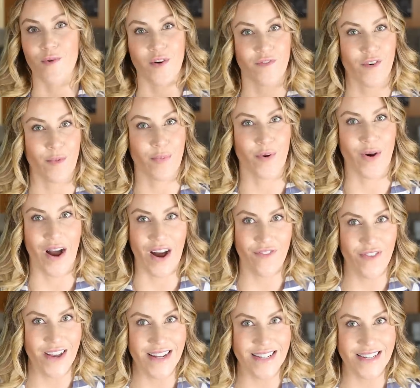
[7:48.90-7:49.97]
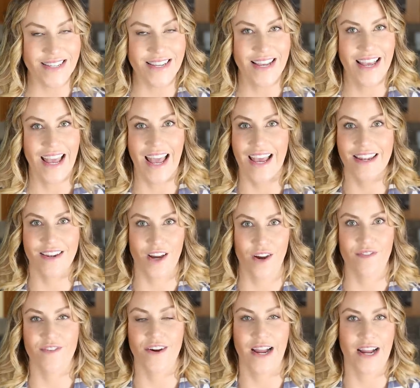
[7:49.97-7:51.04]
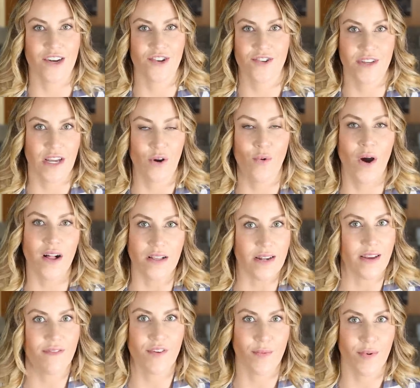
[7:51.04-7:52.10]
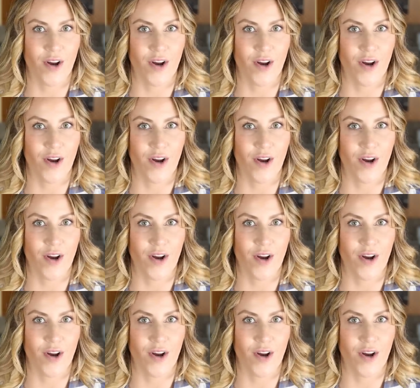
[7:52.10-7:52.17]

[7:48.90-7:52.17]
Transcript: more for profit and not for actually quality of their